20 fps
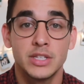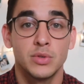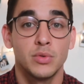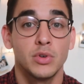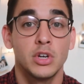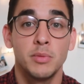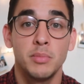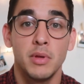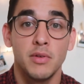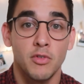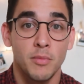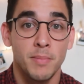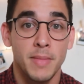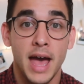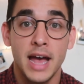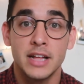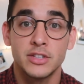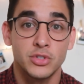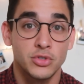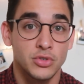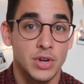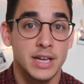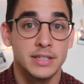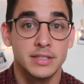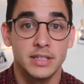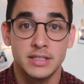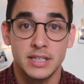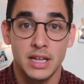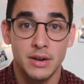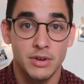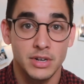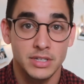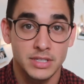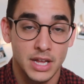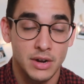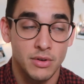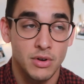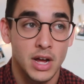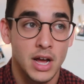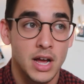so it could be from that stress, etc.,
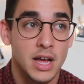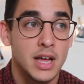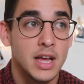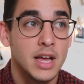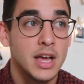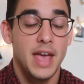etc.